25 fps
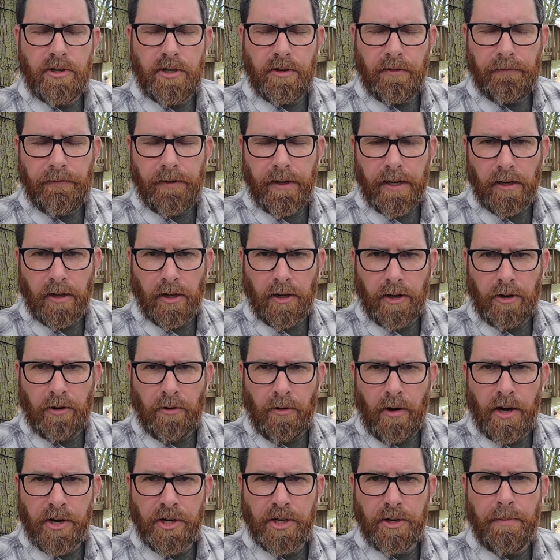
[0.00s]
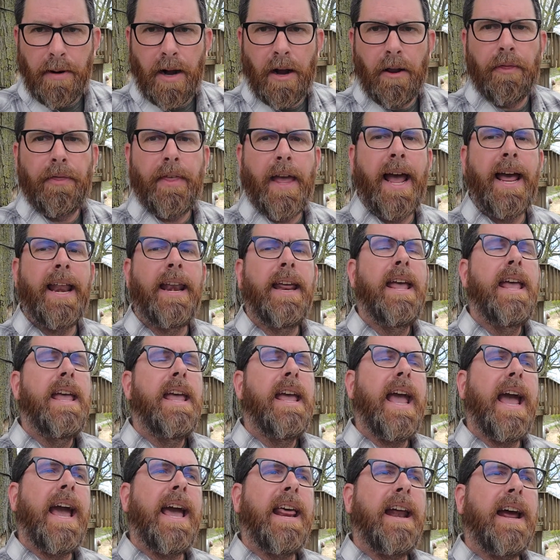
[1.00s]
to feel a grudge about that
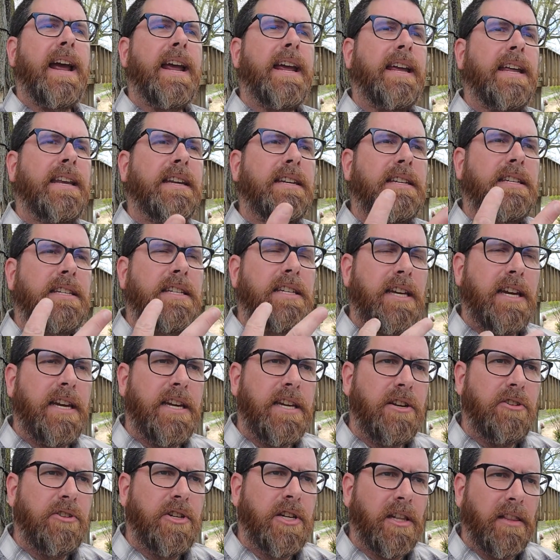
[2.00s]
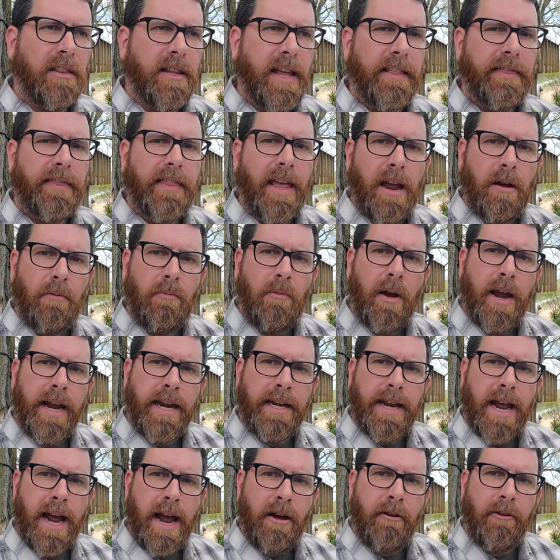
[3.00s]
and I continue to let that weigh
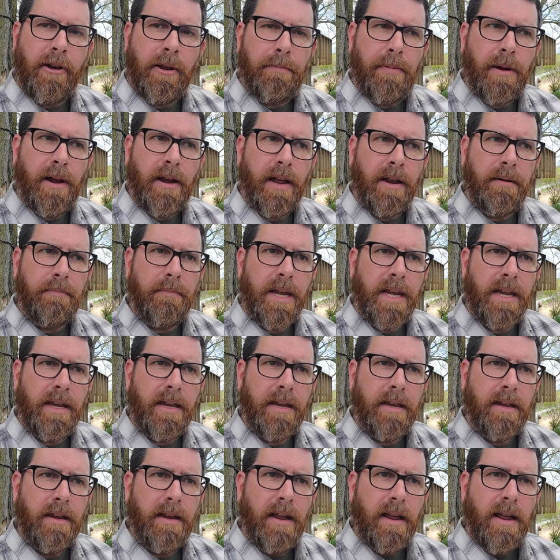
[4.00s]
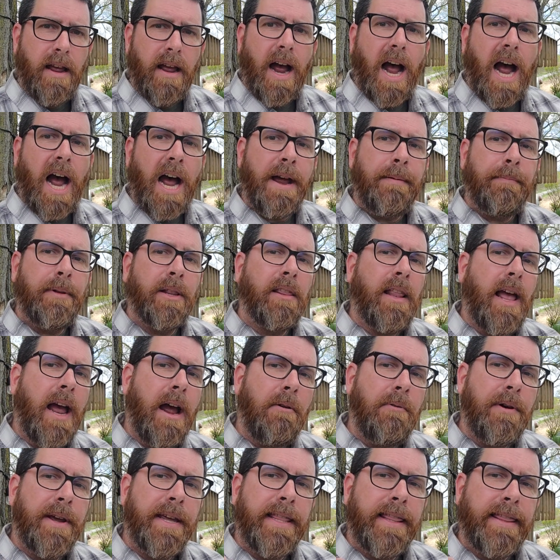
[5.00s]
down upon me, I'm
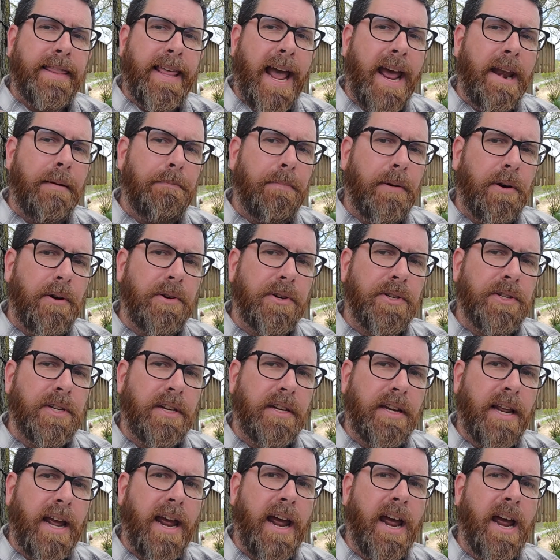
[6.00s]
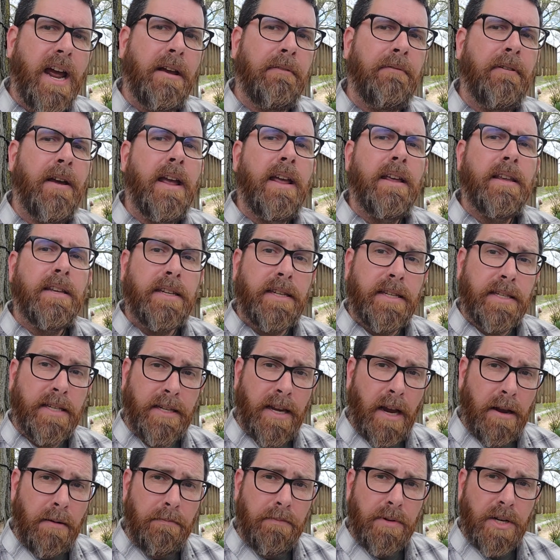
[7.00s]
allowing that person to have
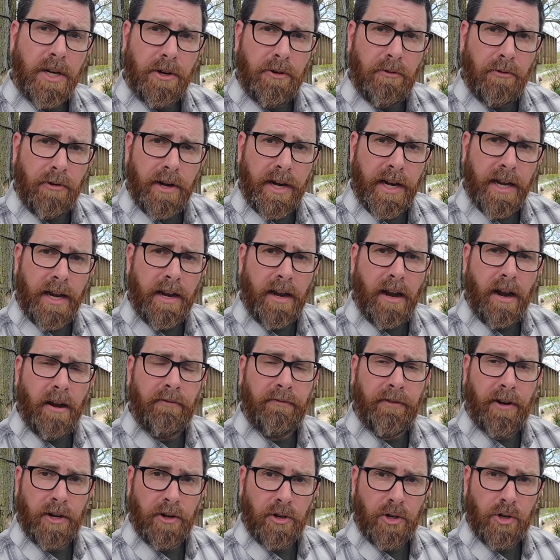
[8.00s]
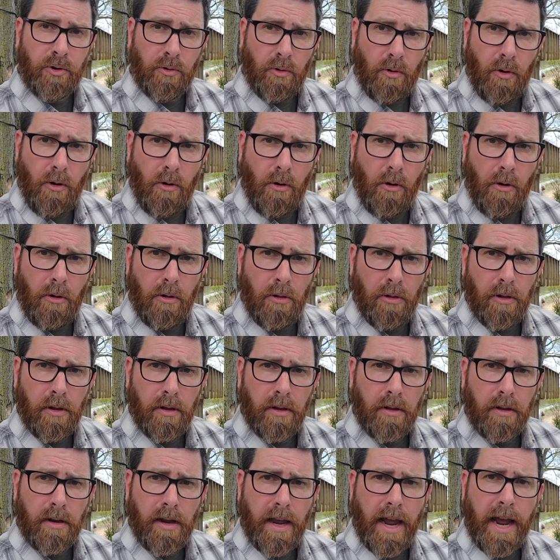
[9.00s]
some degree of control
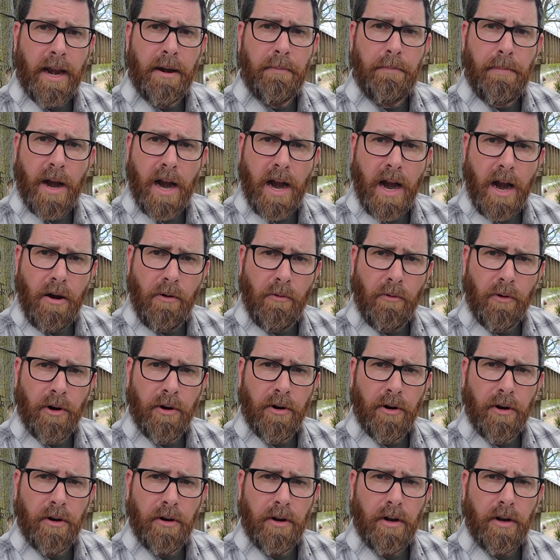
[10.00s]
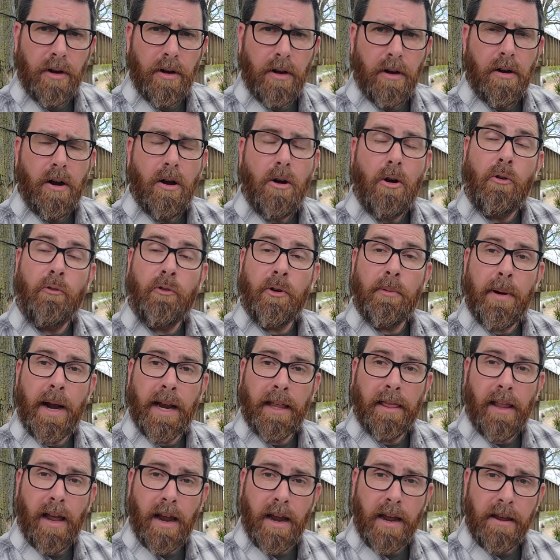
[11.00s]
and power over my
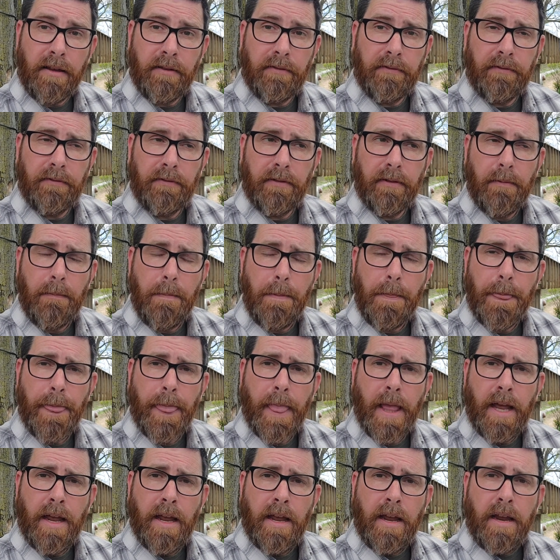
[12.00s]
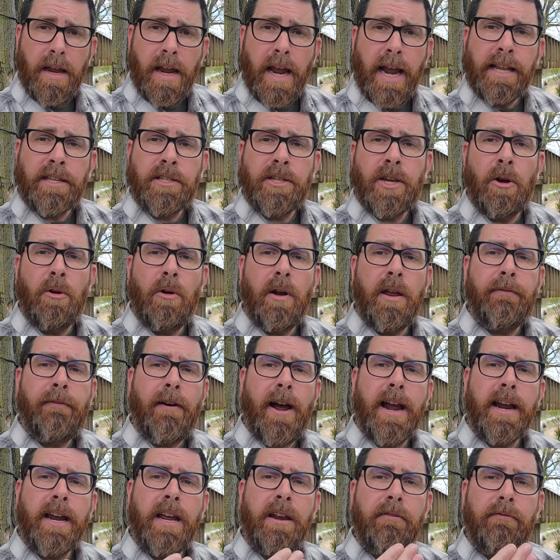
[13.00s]
life. And so if
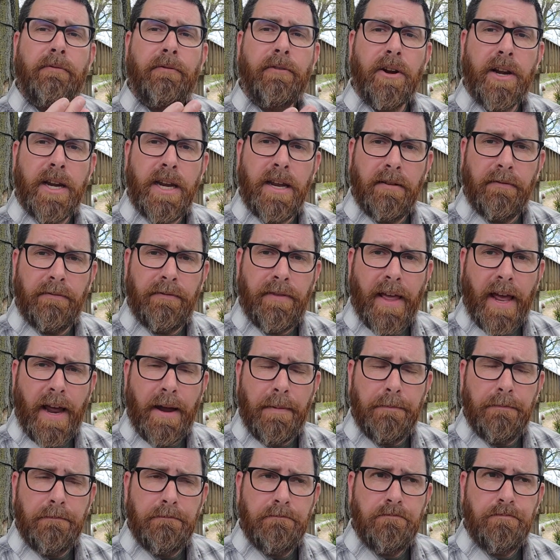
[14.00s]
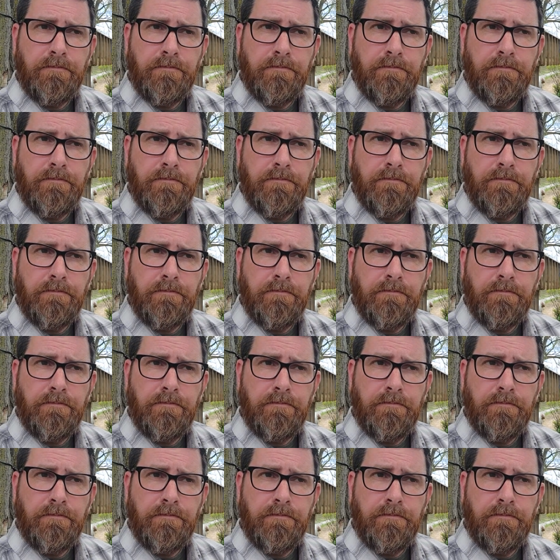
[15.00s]
I can forgive them,